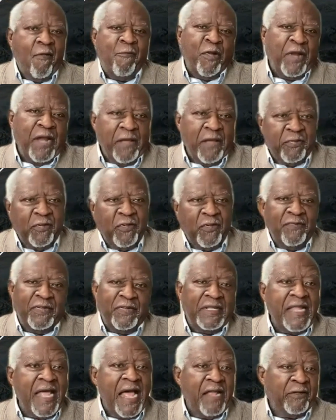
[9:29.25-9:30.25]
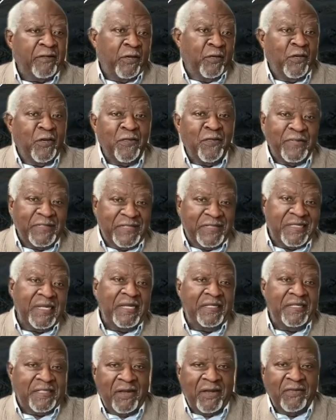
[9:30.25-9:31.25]
perhaps overland or
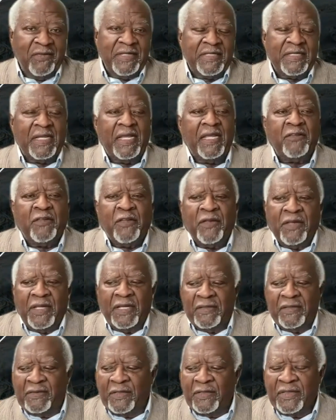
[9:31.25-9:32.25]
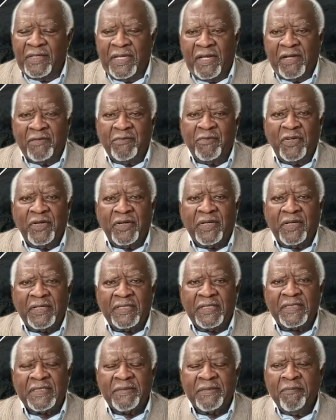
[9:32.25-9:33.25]
overseas, shall we say, to the
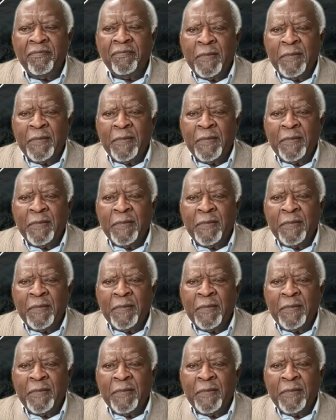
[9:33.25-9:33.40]
Americas.